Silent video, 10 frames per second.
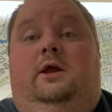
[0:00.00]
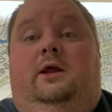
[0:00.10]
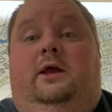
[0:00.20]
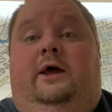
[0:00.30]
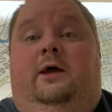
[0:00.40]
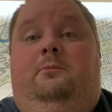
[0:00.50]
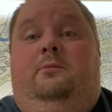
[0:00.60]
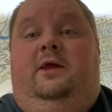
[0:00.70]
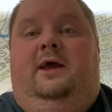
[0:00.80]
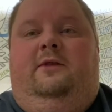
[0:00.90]

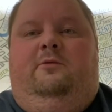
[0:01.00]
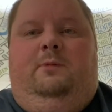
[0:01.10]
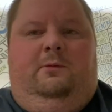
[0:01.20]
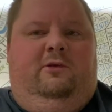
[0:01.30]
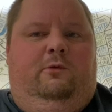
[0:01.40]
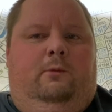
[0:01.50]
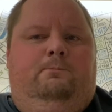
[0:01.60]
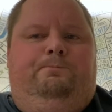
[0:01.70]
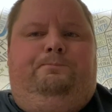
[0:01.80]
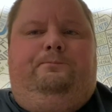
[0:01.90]
Yeah, it's been a busy
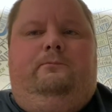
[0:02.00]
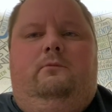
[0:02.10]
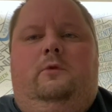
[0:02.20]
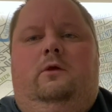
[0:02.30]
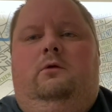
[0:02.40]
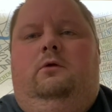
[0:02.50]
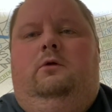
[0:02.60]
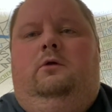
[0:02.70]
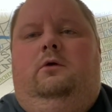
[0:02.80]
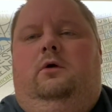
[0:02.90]
one.
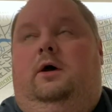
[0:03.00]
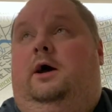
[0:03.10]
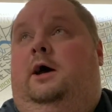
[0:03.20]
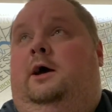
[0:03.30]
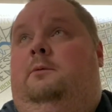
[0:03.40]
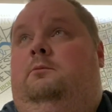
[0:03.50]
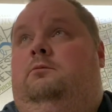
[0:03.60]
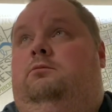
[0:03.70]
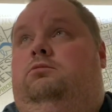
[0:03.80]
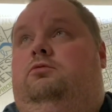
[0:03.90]
As
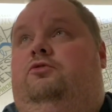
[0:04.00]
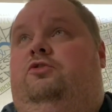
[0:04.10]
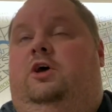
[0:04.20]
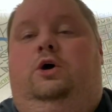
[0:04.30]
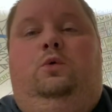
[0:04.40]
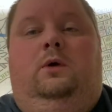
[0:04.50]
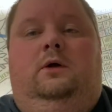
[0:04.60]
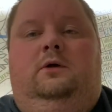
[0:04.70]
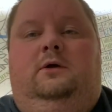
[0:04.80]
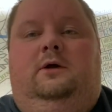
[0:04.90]

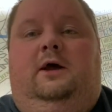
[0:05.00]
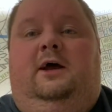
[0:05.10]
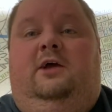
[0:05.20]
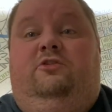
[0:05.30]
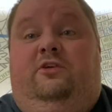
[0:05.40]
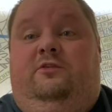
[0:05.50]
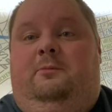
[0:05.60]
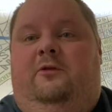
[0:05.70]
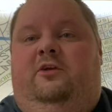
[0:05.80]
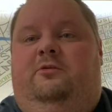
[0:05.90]
you see from
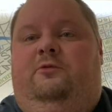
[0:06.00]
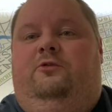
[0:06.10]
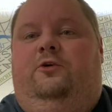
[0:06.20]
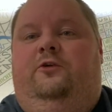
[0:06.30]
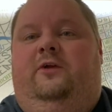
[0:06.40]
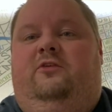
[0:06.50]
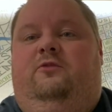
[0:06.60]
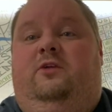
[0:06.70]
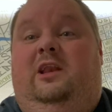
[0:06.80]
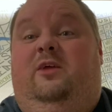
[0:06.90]
the montage before, that's
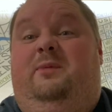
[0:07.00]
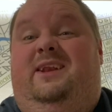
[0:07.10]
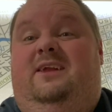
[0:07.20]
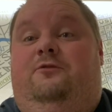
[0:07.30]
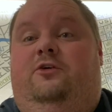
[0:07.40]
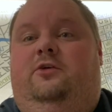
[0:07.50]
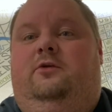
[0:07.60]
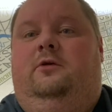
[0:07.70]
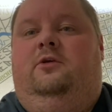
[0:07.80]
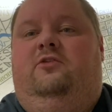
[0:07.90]
something a little bit different.
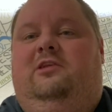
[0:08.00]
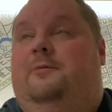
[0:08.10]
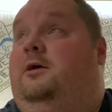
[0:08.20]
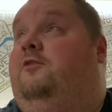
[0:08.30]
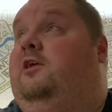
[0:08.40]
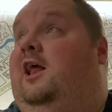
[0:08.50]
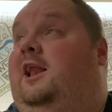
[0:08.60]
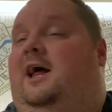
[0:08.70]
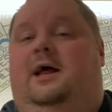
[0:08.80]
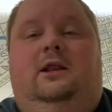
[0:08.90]
So let me know if you like
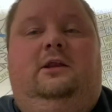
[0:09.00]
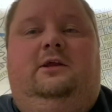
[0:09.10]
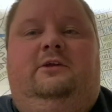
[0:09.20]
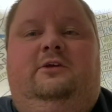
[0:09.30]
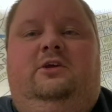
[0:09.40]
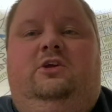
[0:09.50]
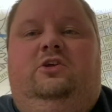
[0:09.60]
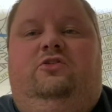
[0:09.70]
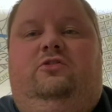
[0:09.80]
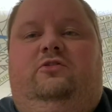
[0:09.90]
that.
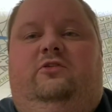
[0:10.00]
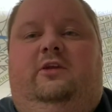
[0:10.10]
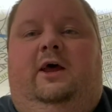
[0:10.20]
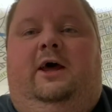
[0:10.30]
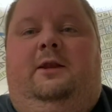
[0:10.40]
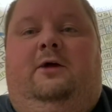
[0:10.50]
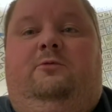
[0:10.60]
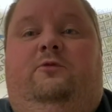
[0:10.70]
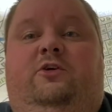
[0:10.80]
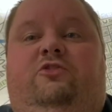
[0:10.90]
And that was
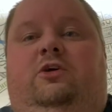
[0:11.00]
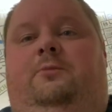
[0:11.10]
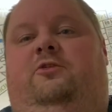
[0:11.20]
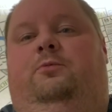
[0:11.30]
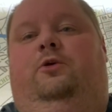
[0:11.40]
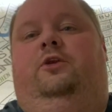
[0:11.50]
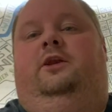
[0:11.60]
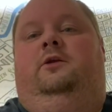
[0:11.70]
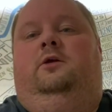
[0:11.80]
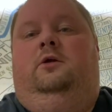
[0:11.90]
my first job this
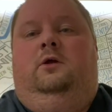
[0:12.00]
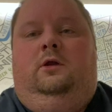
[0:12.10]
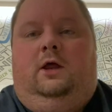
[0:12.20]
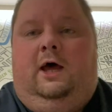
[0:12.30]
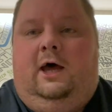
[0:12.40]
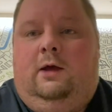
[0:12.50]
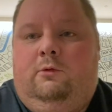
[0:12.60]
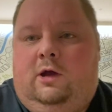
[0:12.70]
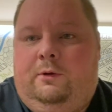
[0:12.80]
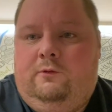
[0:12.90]
morning,
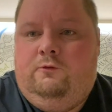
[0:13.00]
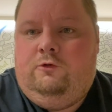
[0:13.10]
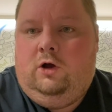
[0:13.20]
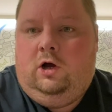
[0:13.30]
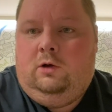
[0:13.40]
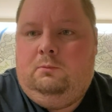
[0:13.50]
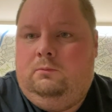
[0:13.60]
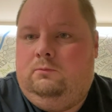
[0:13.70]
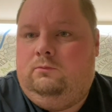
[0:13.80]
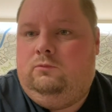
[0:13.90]
going from